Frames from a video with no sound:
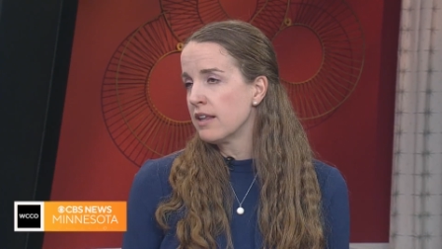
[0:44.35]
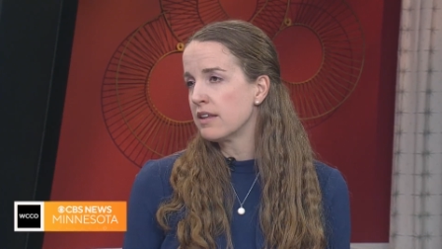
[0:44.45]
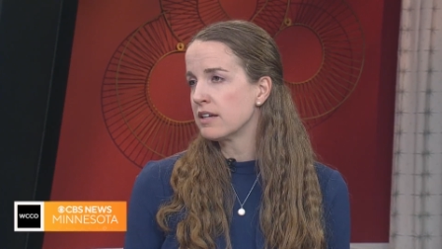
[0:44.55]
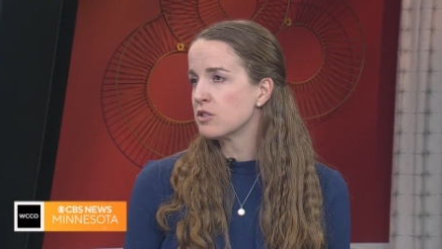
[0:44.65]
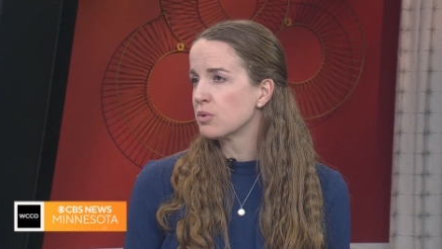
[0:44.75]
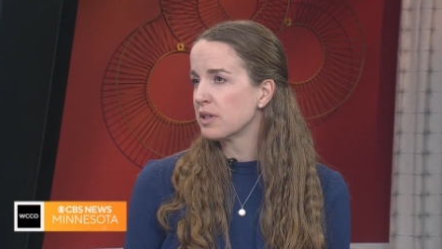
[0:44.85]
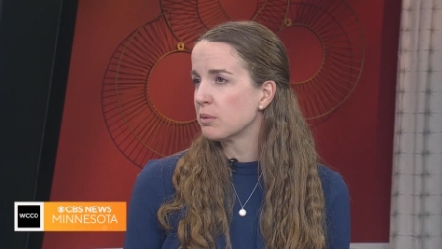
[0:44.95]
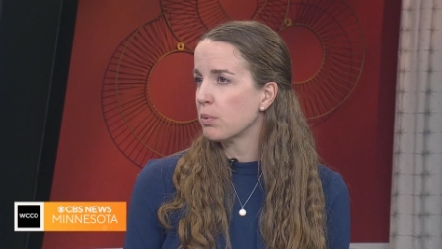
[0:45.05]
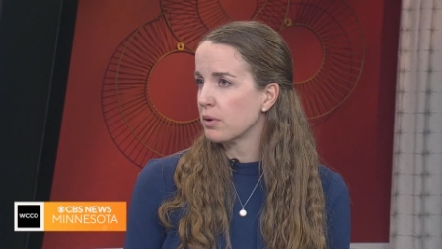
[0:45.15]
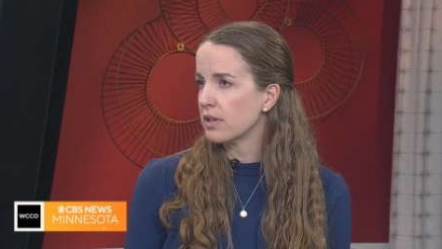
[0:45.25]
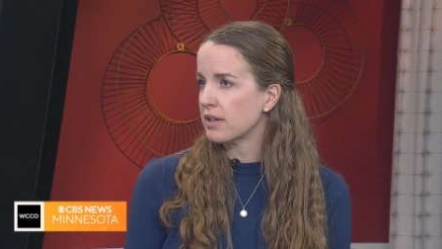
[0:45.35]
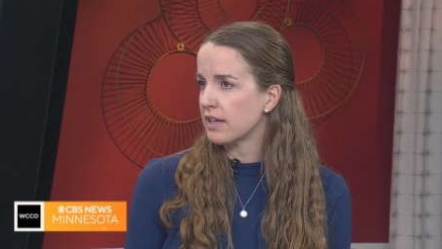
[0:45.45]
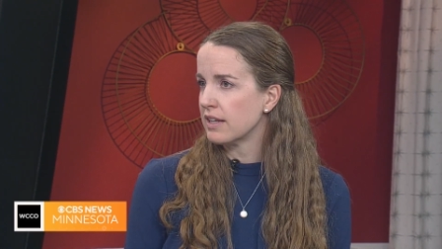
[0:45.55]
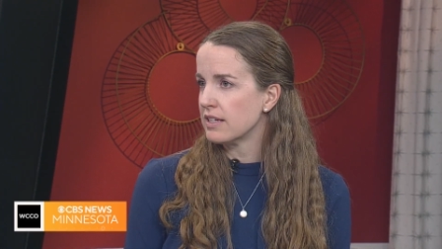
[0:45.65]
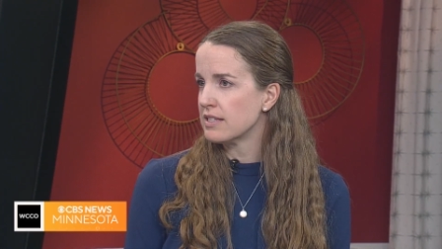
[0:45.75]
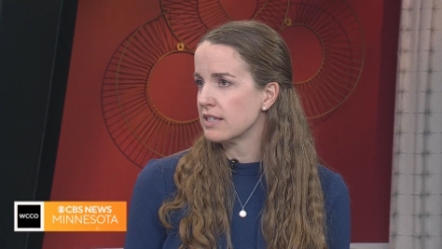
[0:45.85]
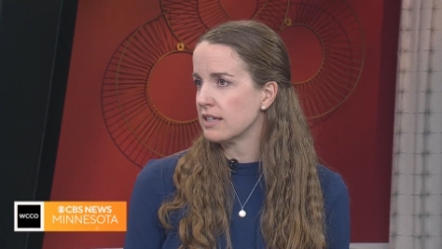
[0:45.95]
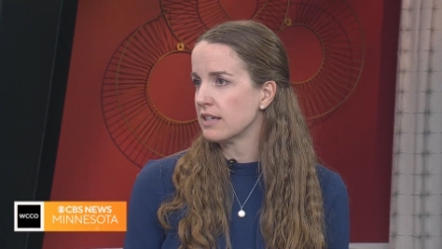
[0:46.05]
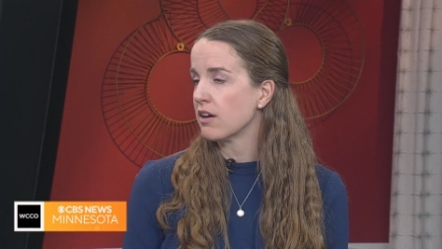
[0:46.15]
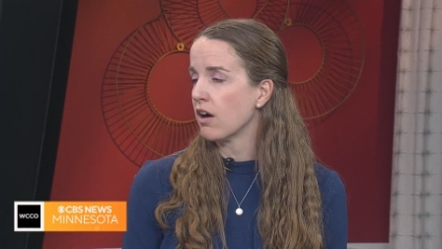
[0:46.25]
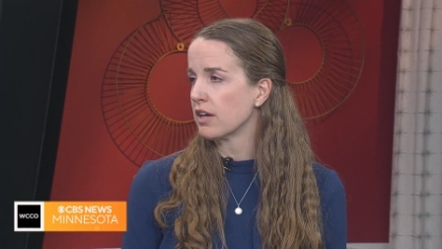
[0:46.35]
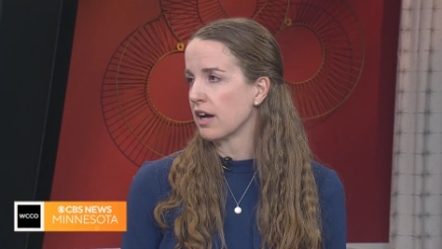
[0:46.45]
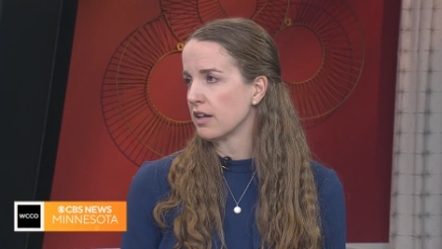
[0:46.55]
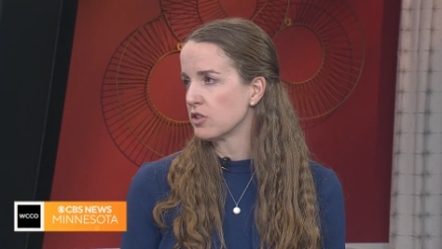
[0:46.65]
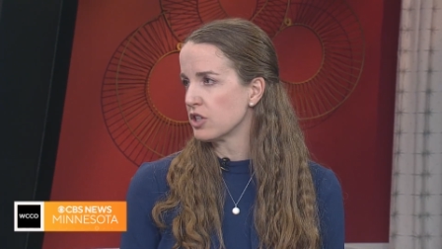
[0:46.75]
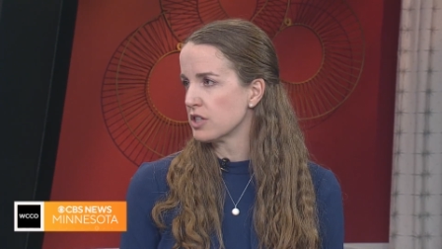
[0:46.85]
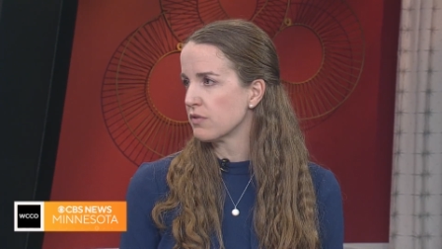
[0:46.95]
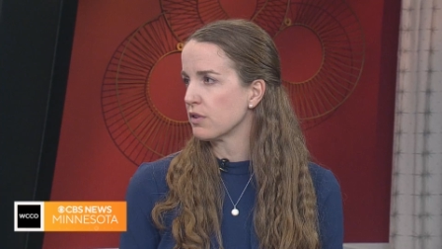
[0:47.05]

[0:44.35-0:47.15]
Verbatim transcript: then it's really important that they see an audiologist